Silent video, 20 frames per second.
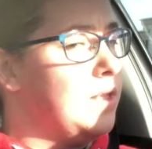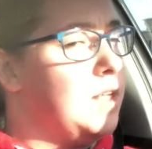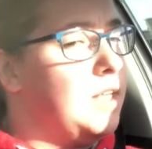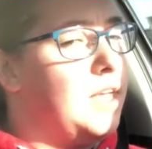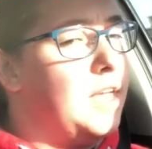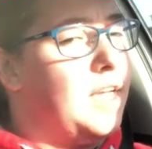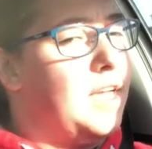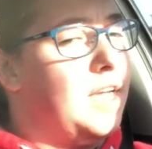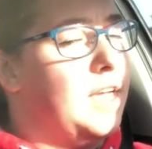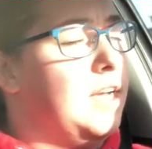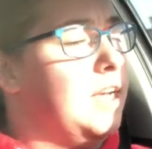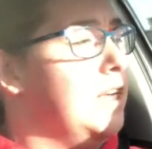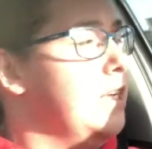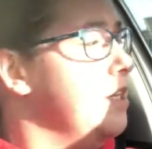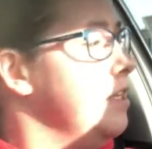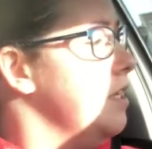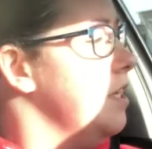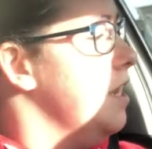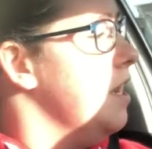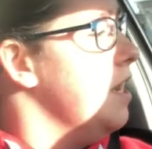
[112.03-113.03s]

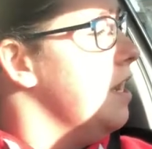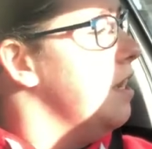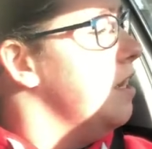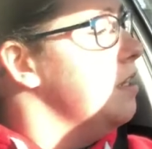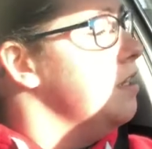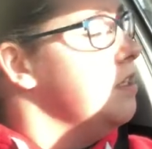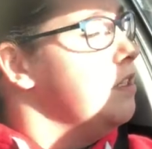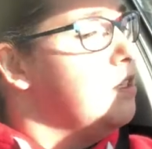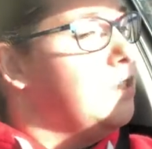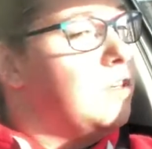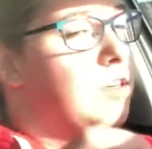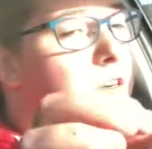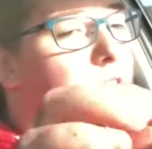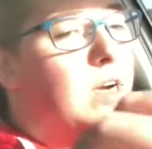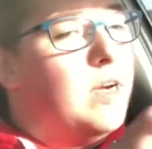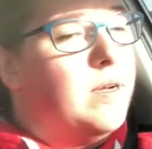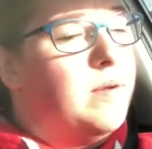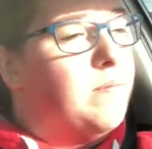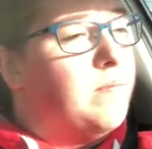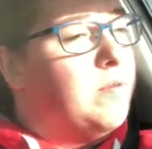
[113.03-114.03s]
And yeah, so
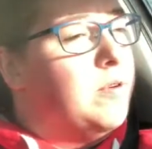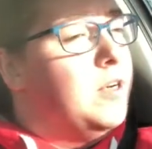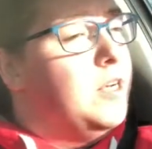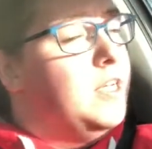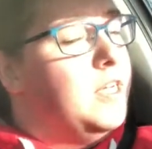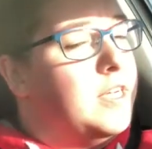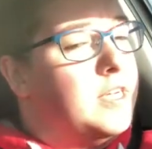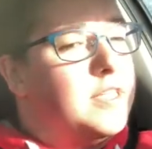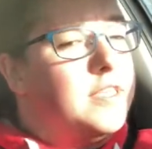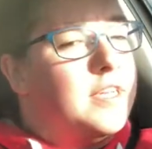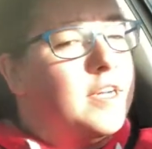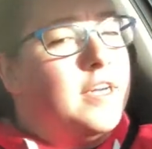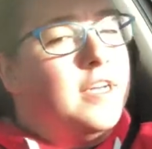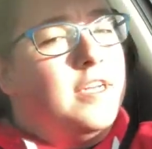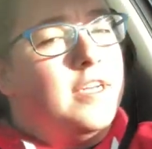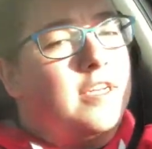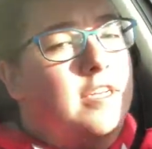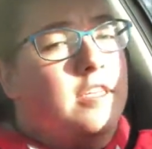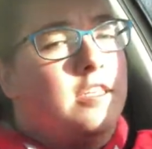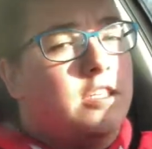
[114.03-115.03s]
I'm pretty
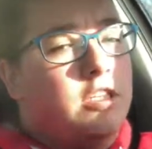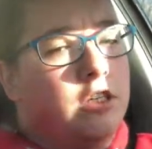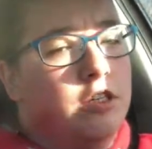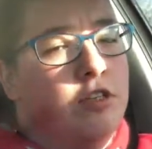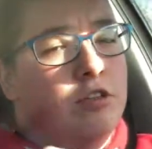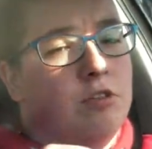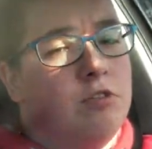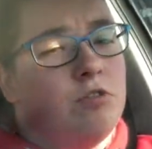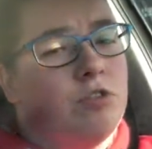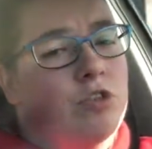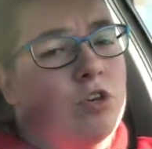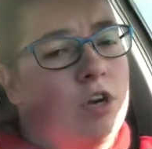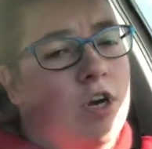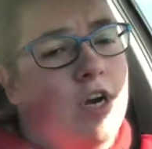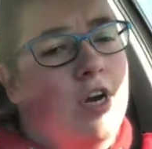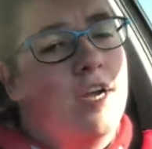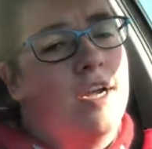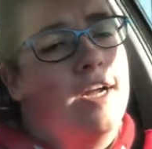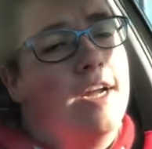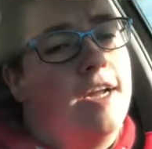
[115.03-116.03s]
excited to
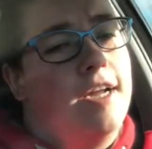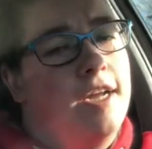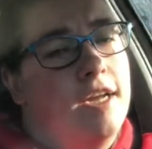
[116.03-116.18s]
try